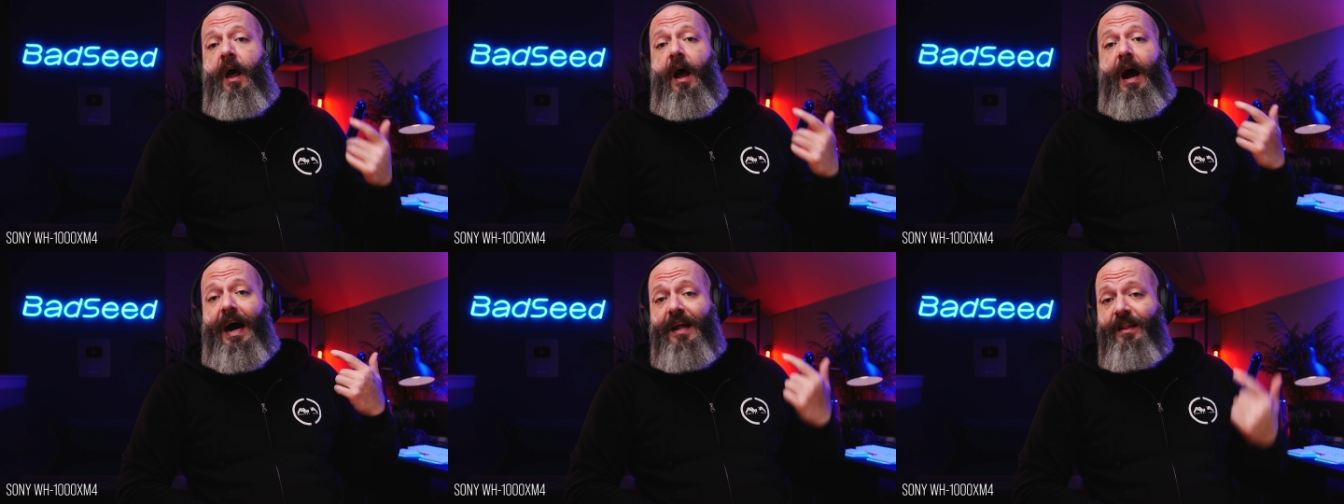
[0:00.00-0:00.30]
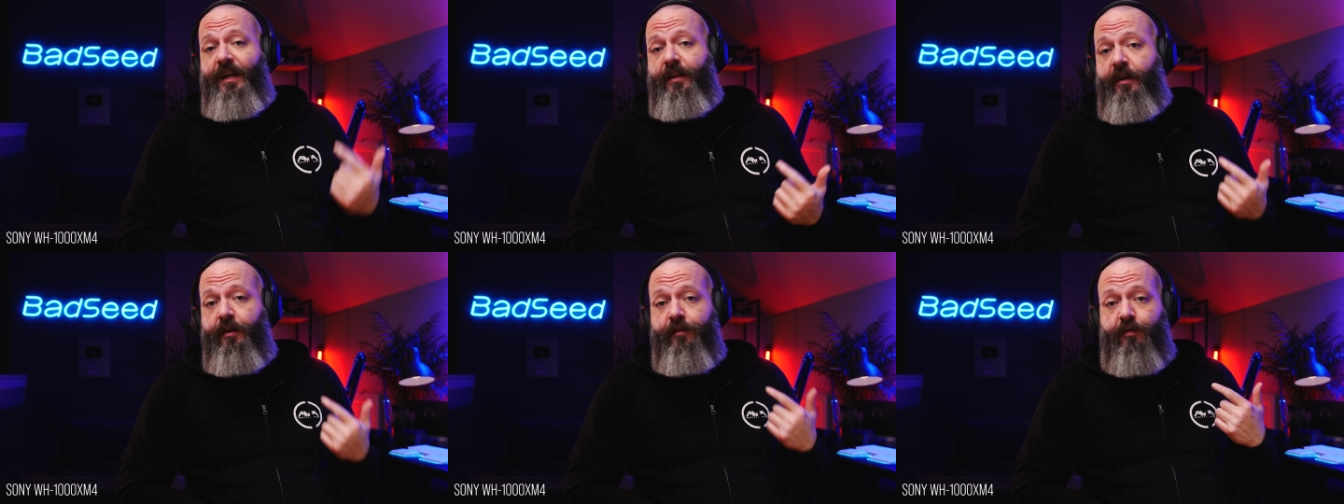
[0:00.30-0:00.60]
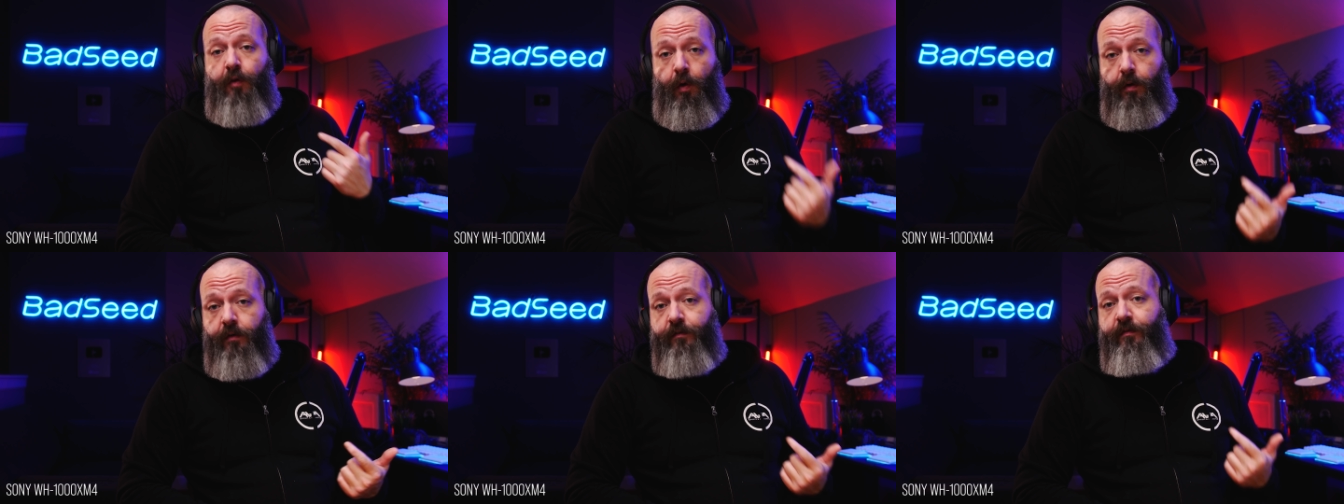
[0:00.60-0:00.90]
I think these
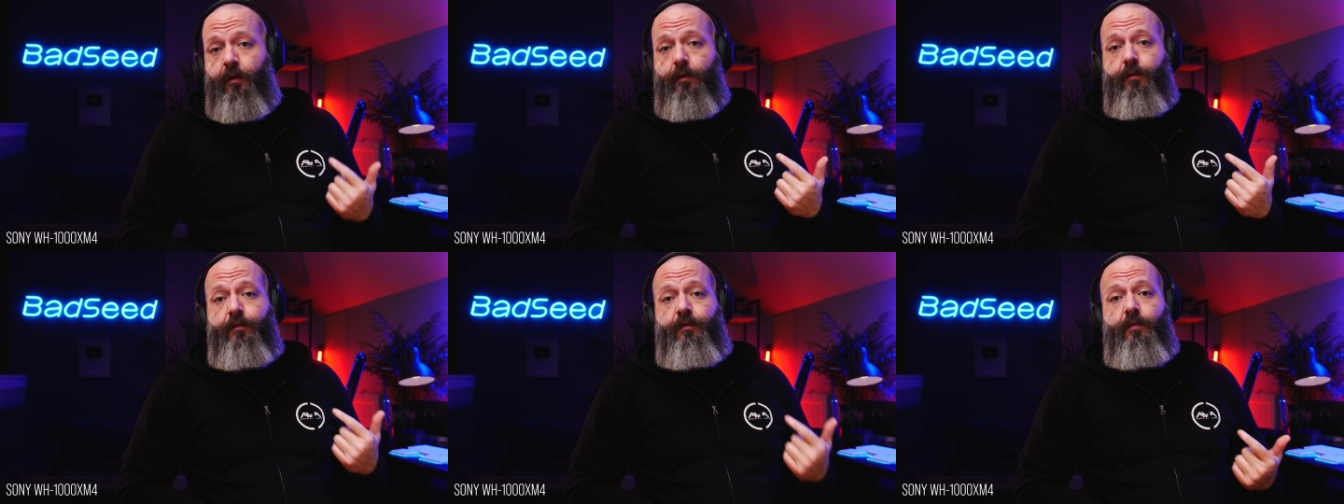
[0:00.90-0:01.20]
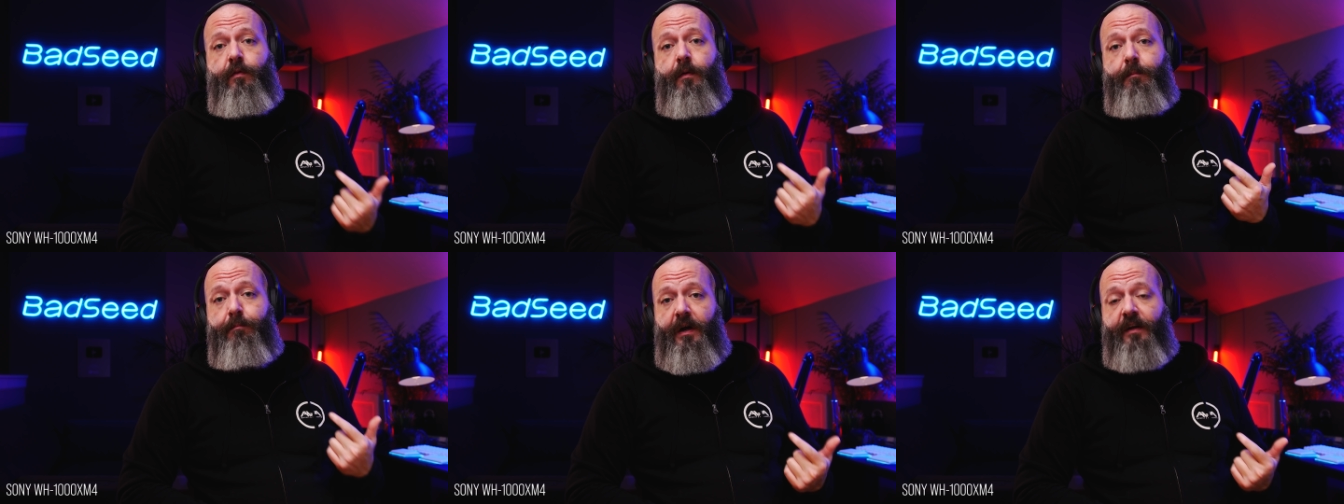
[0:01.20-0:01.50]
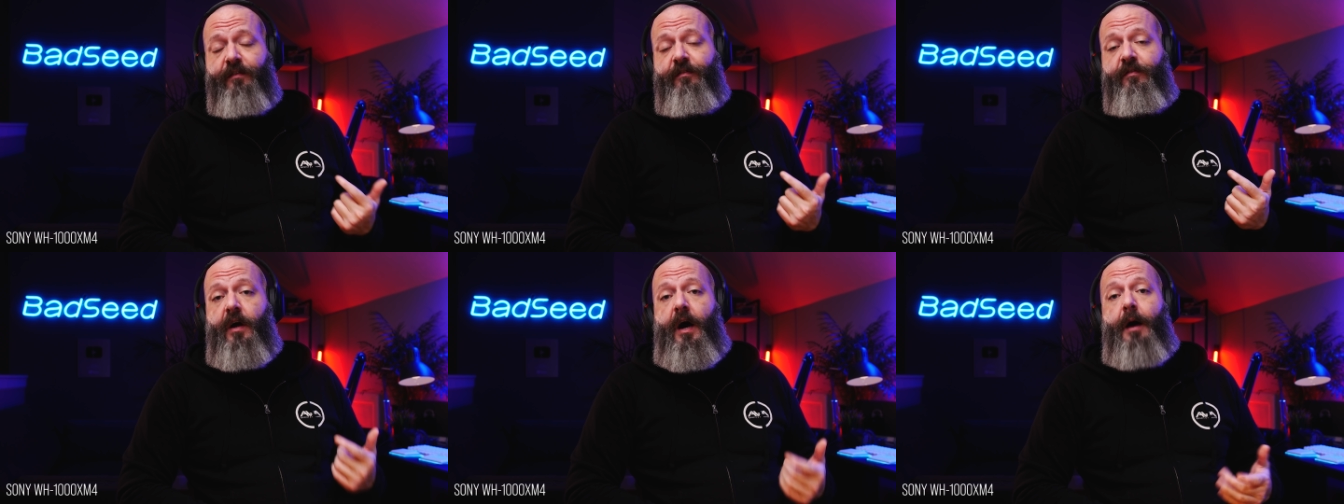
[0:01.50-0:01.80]
also do the
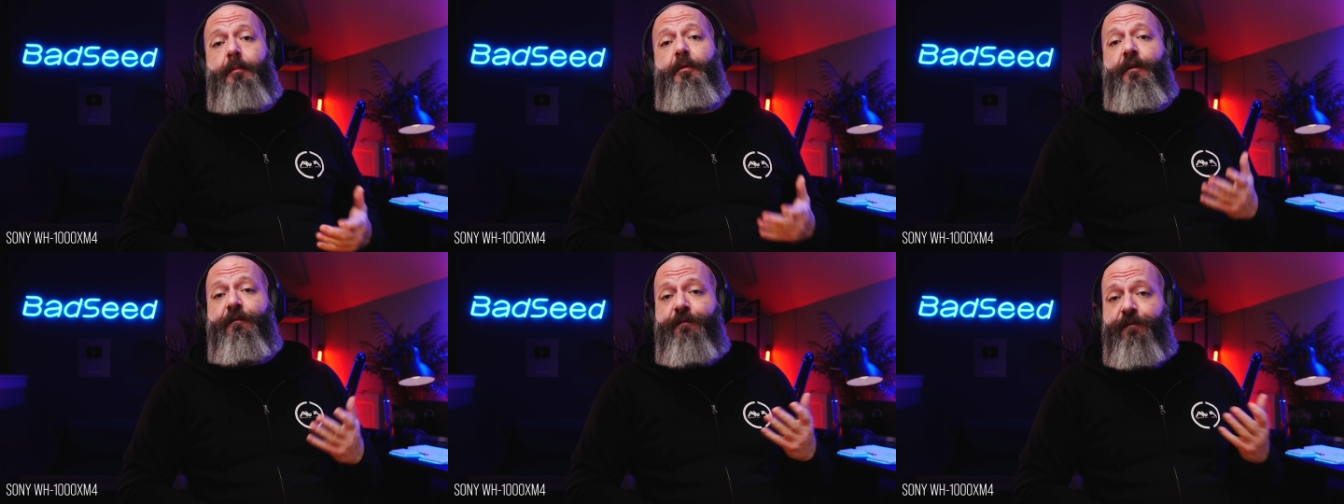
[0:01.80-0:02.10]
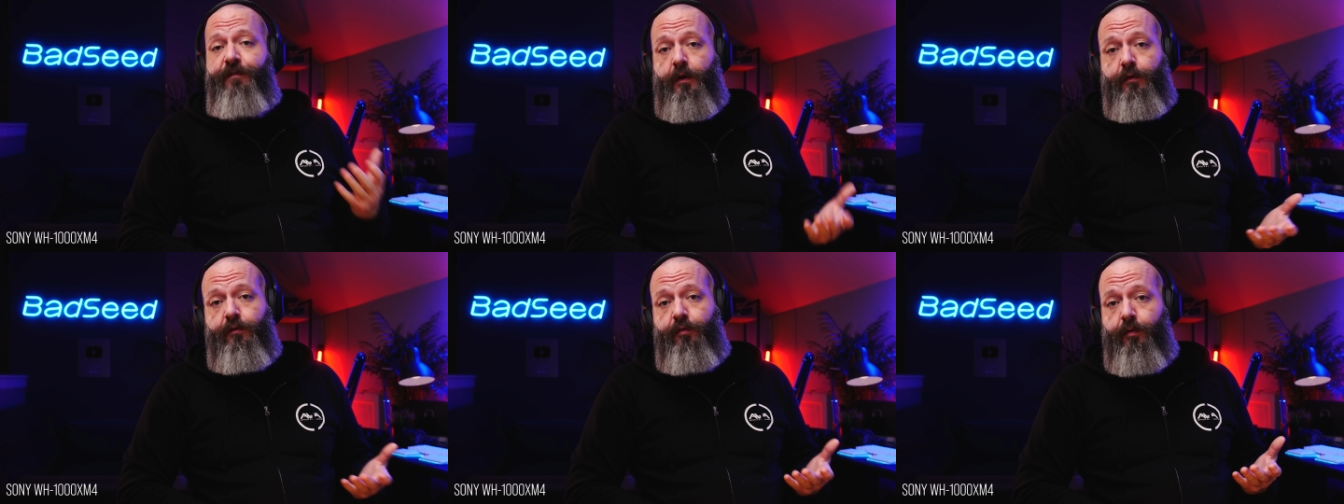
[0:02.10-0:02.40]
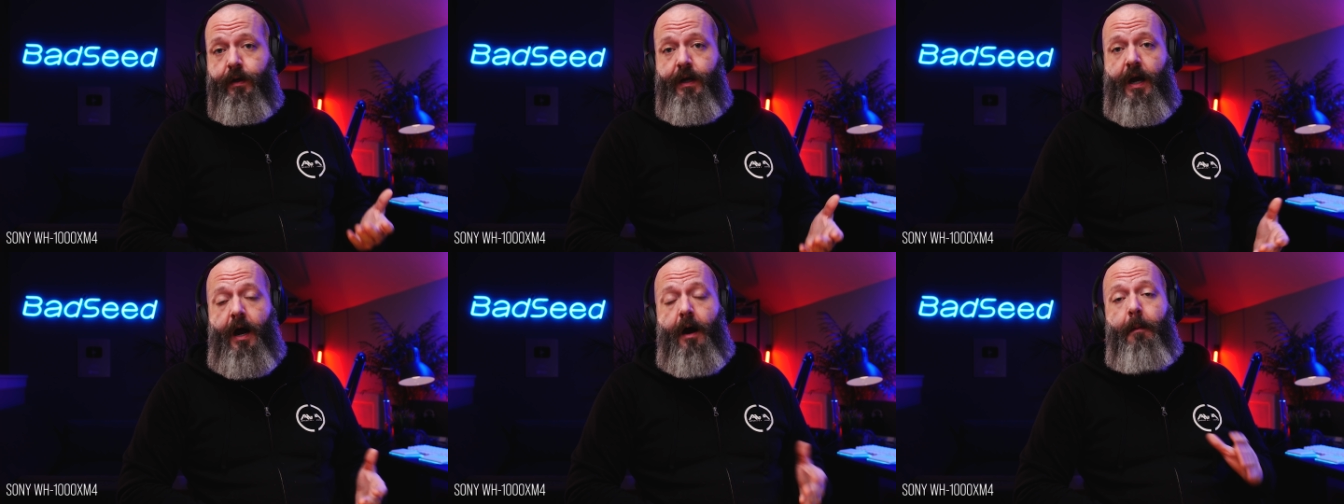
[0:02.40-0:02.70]
best job of
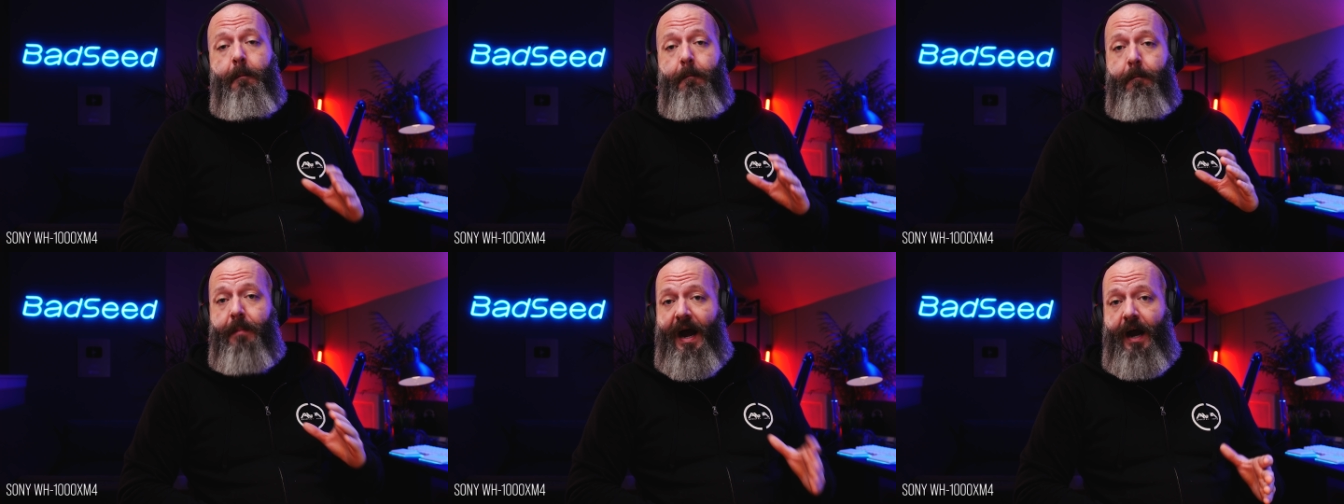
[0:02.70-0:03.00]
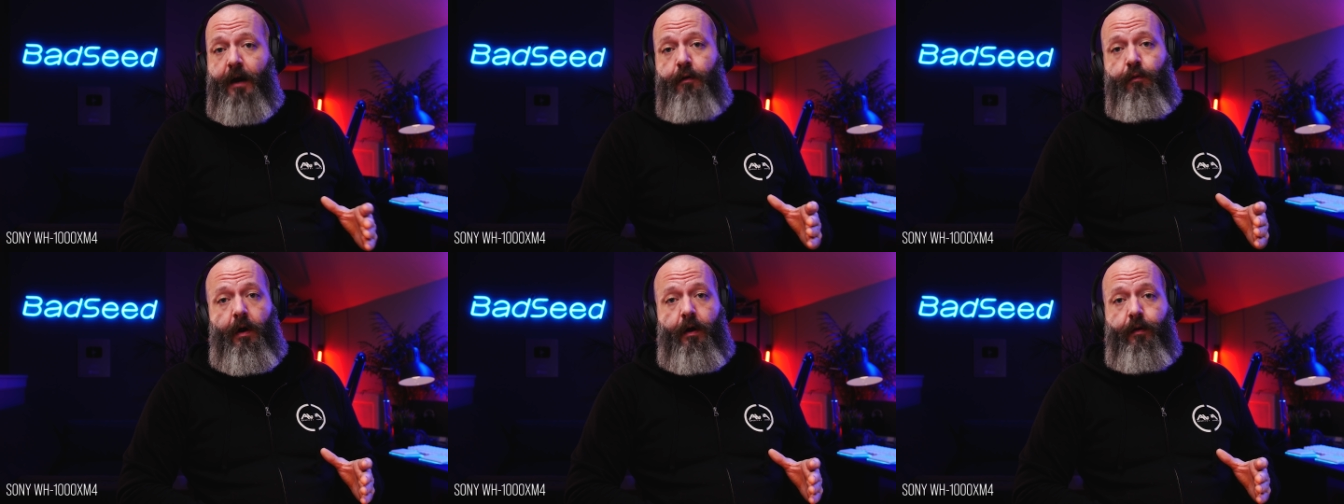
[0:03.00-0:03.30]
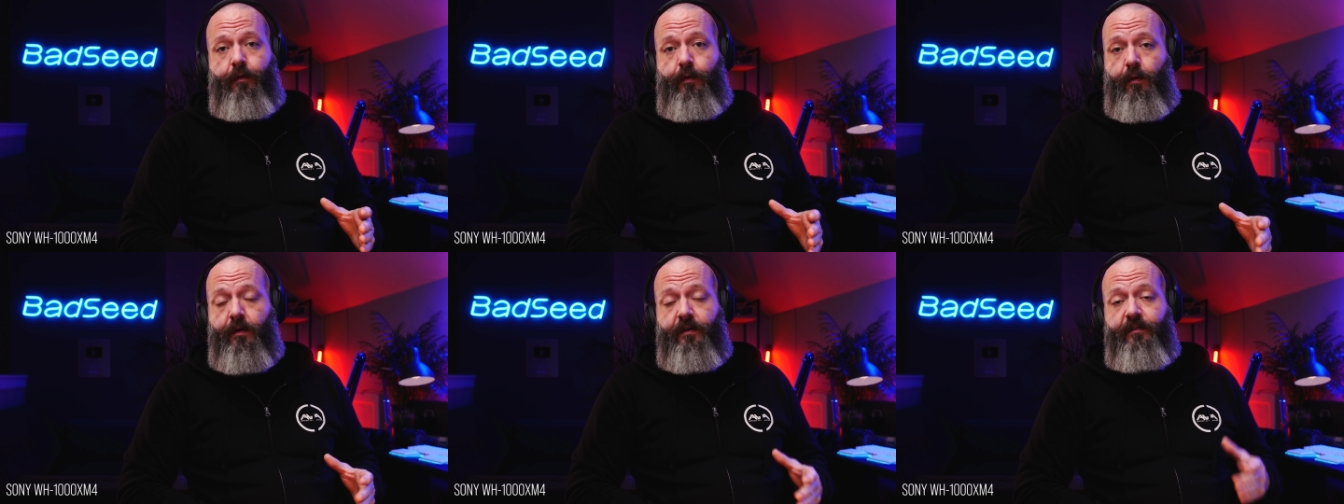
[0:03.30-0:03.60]
filtering out
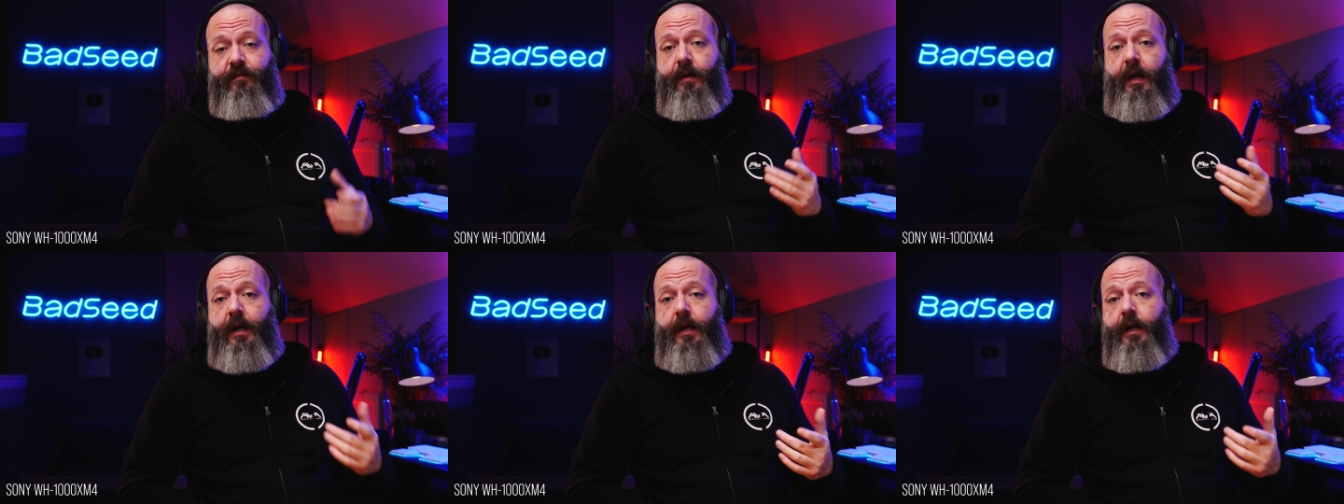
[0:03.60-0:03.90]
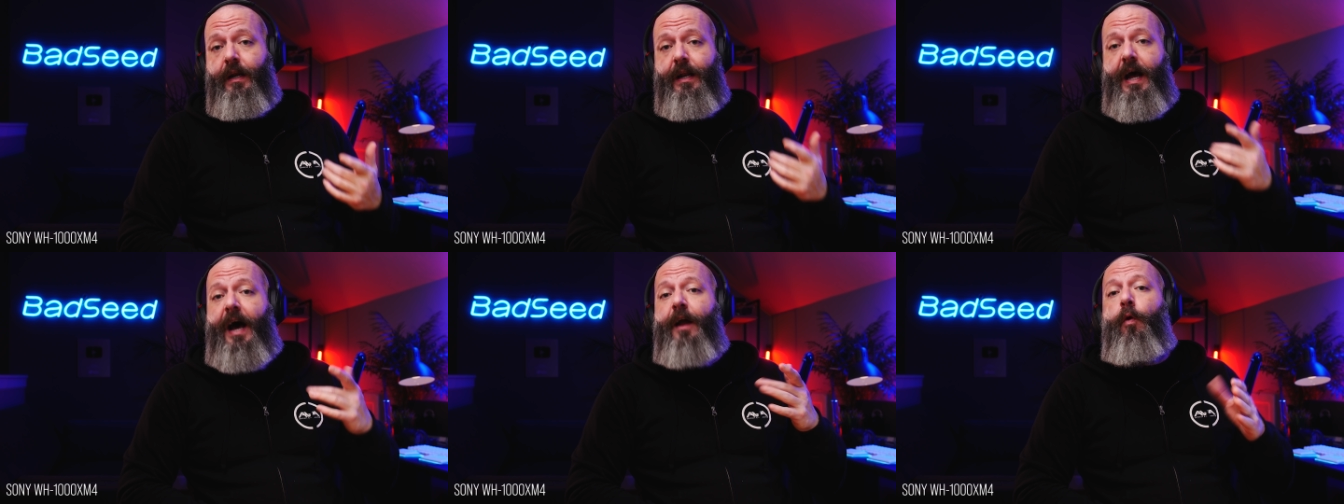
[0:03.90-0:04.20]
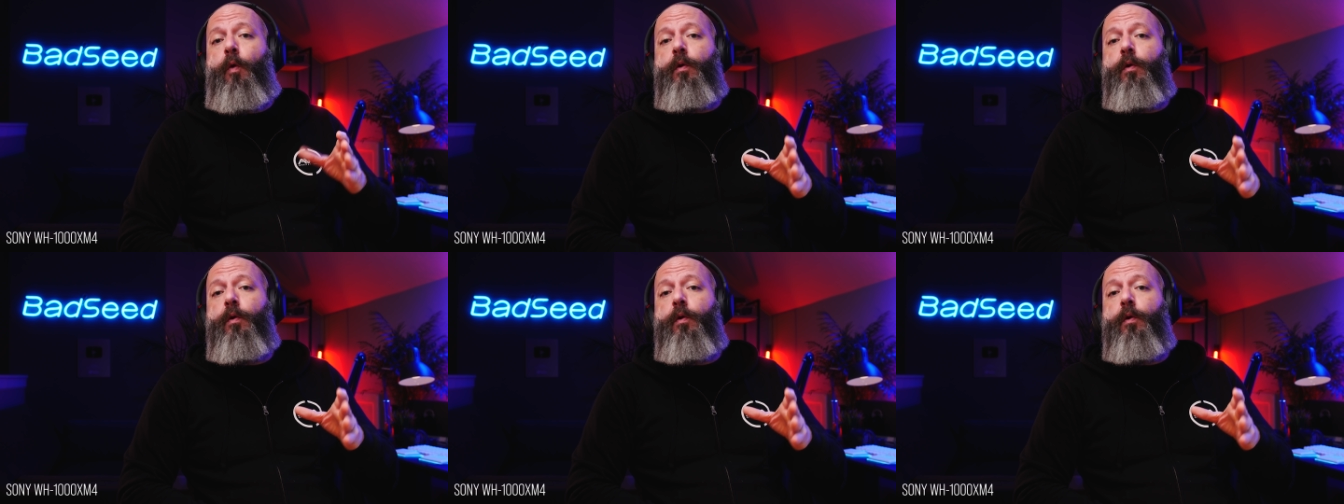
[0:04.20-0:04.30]
background noise. Like, not